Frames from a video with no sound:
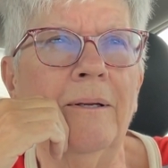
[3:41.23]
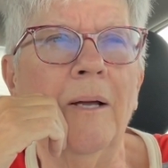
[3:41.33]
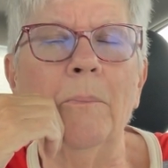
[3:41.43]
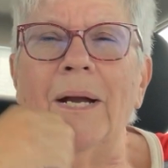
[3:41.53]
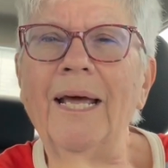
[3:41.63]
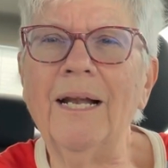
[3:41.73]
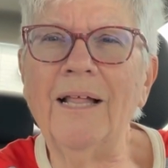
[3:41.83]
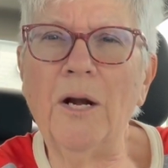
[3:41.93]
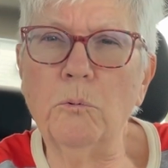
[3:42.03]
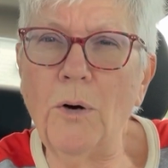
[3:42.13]
But I had a
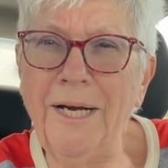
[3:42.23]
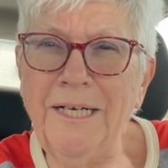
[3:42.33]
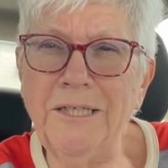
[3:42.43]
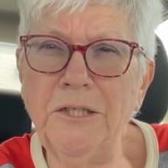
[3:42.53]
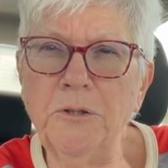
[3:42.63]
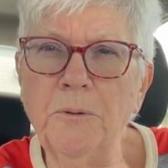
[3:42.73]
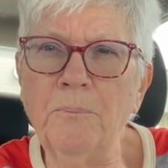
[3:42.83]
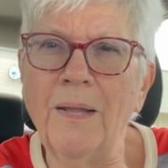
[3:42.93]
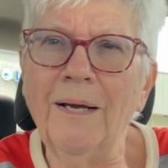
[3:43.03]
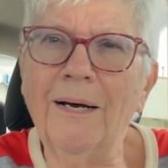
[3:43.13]
lot of running to do.
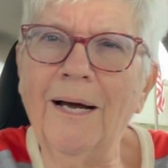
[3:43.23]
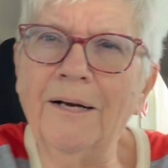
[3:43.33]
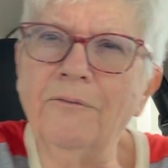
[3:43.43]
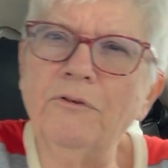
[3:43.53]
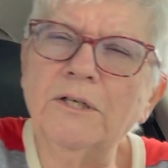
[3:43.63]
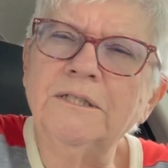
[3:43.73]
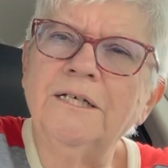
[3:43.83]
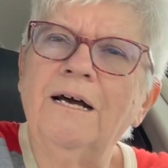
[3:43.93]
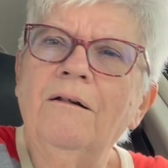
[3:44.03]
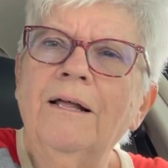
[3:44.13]
I don't know if you can
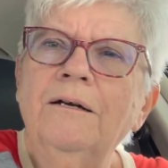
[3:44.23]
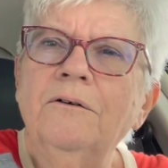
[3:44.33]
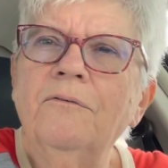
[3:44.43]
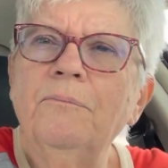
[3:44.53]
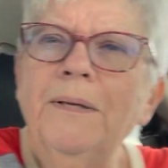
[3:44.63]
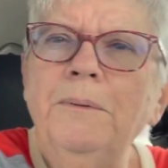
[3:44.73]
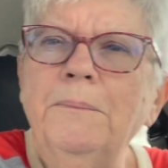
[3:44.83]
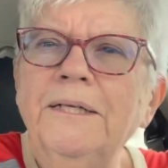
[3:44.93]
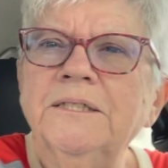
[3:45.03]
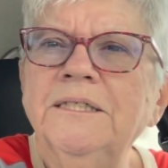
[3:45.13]
tell. I don't know if maybe
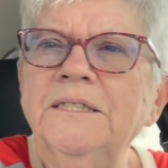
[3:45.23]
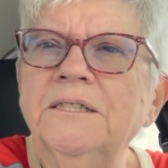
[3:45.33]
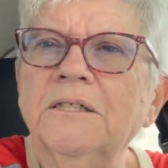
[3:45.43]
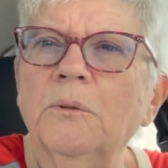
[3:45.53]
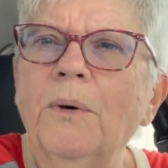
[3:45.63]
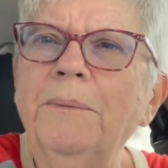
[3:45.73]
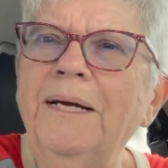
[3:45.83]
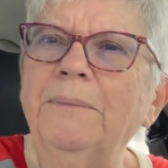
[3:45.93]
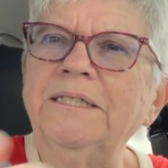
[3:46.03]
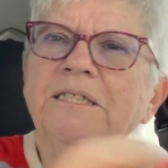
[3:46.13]
my seat's in the way.
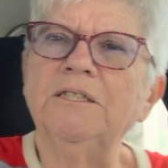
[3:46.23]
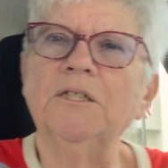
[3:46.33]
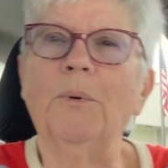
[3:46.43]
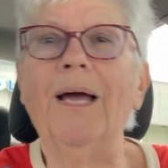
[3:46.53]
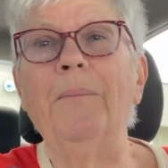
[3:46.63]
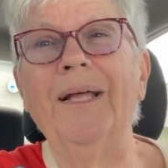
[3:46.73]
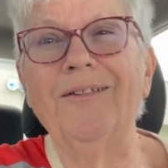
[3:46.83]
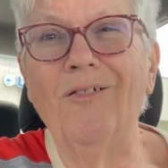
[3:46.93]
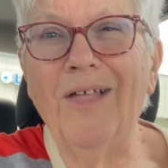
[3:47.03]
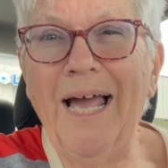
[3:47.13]
Yeah, my seat's in the way. I'm at
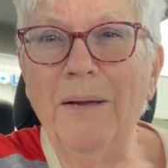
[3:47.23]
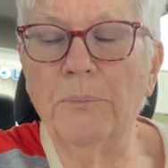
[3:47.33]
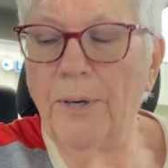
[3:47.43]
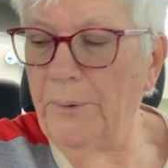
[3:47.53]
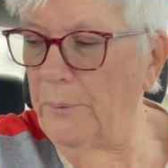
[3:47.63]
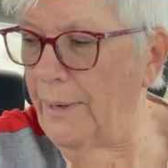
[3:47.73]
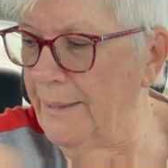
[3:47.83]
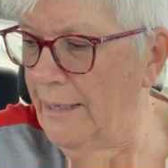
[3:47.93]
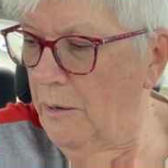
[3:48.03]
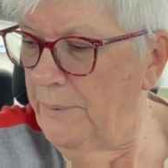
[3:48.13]
the library
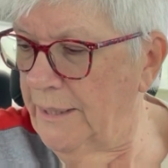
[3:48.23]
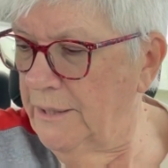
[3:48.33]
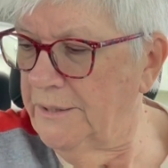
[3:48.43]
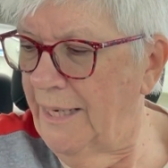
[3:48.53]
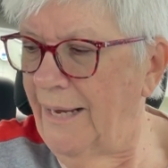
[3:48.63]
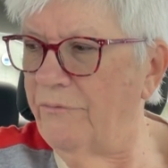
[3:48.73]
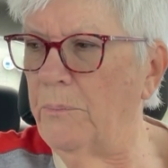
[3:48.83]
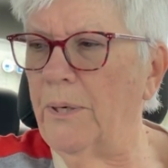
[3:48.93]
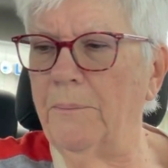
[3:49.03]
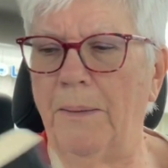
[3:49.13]
right now because I have to
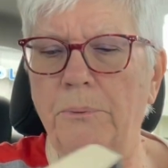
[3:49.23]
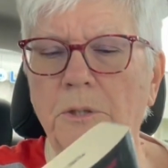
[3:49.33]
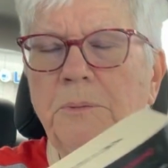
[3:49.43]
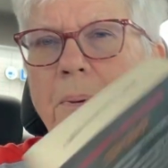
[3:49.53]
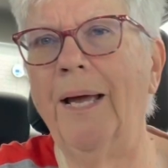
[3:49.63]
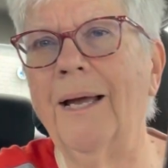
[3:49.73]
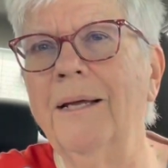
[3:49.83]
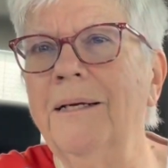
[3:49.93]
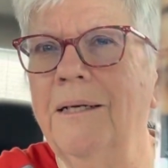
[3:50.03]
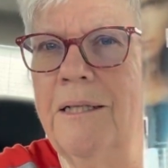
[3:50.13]
bring my books
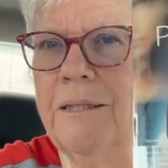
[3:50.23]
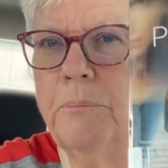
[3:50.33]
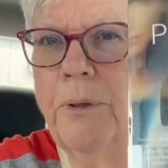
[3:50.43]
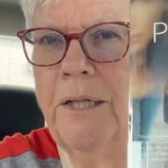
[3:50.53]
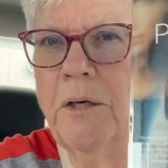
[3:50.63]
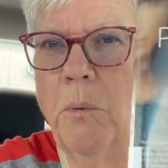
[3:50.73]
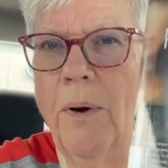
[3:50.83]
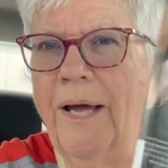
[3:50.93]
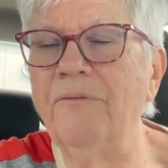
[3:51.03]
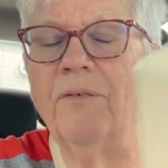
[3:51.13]
back. Pretty Little
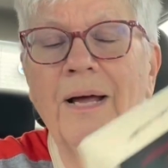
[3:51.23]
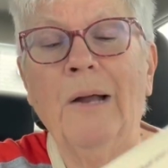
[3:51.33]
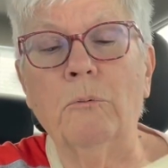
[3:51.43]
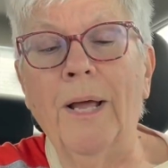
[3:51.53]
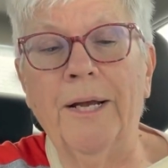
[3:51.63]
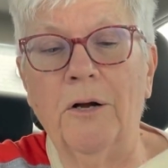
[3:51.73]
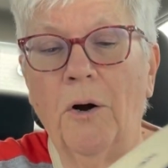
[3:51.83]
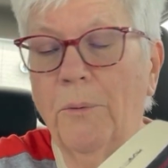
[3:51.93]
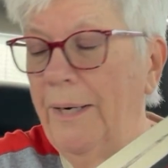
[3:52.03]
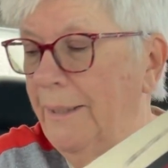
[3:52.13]
Wife. I read it
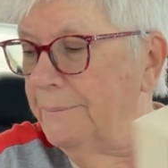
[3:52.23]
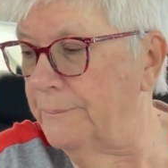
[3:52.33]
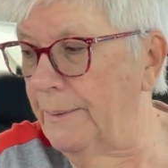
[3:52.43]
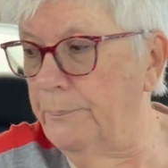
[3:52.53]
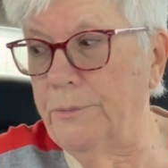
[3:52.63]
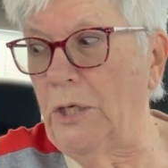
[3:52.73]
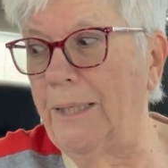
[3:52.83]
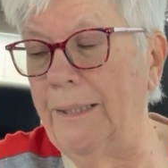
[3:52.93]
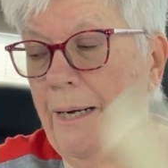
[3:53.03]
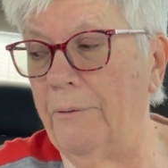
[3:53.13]
already. I
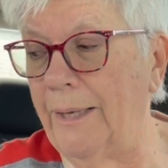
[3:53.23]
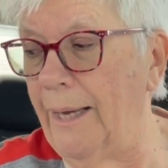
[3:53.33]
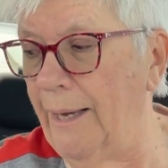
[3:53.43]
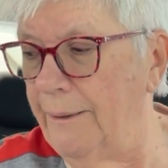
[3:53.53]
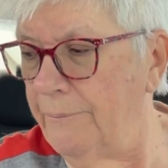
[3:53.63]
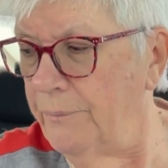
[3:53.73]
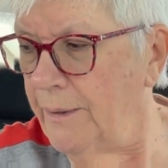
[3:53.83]
checked it out again.